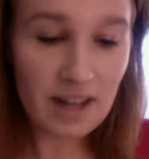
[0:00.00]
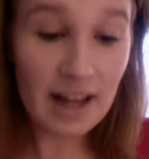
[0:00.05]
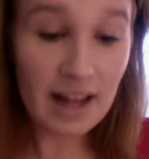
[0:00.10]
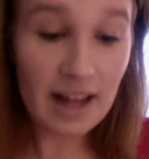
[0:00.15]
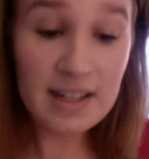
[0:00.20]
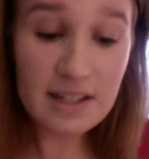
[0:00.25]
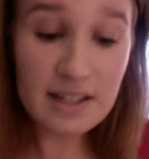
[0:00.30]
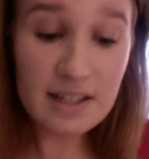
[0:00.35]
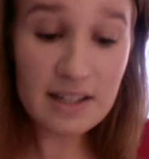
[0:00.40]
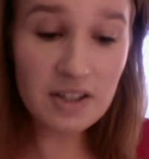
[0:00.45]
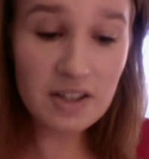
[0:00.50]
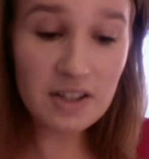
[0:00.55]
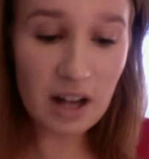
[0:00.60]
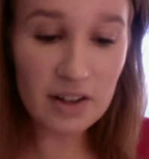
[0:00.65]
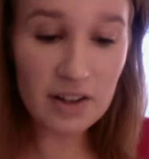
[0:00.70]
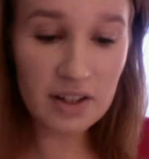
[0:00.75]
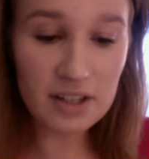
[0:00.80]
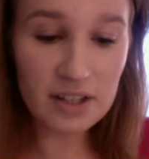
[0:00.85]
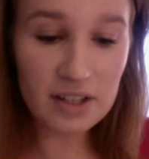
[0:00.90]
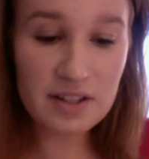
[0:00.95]
and still
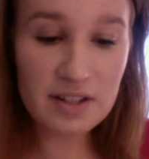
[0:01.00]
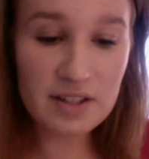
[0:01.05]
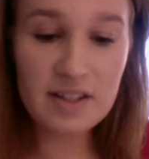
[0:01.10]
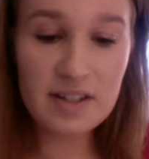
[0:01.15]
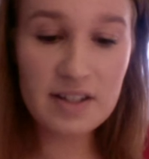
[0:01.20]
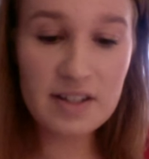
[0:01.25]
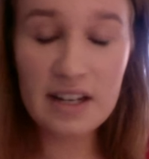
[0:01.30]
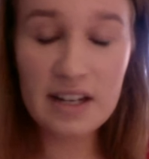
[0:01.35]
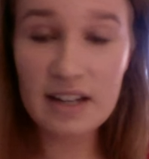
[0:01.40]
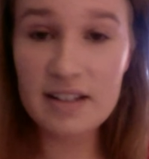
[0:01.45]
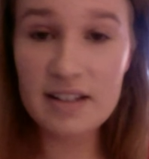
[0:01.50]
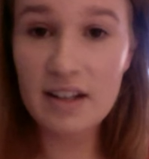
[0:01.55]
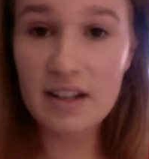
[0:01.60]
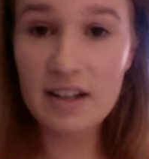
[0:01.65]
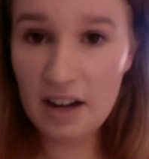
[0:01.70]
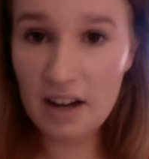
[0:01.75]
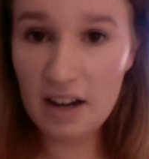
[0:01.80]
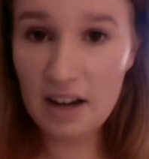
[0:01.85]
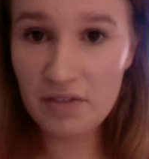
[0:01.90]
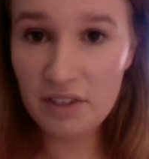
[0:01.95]
others see it as a
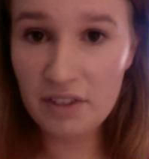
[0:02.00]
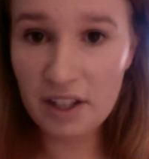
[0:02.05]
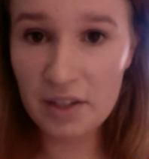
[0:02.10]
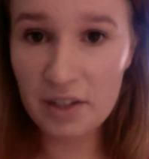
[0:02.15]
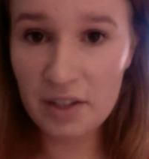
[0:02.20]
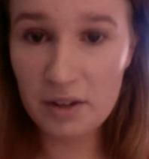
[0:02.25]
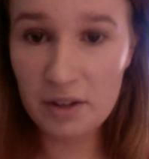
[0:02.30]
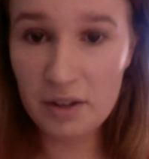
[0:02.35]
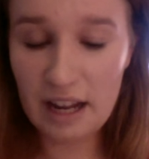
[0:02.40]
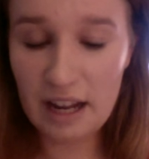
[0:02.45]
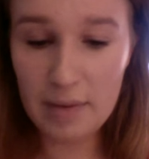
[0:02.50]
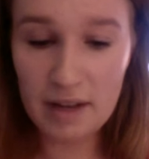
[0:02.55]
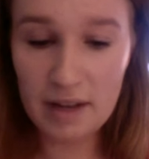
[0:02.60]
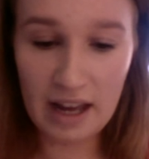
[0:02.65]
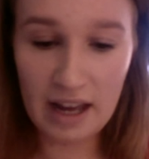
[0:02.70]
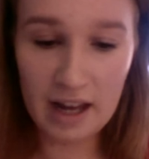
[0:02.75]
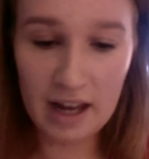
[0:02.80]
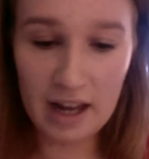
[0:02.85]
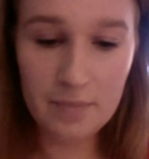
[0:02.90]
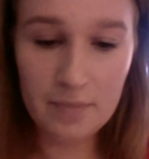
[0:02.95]
conflict with
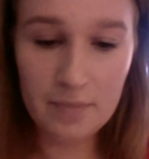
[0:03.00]
ABA.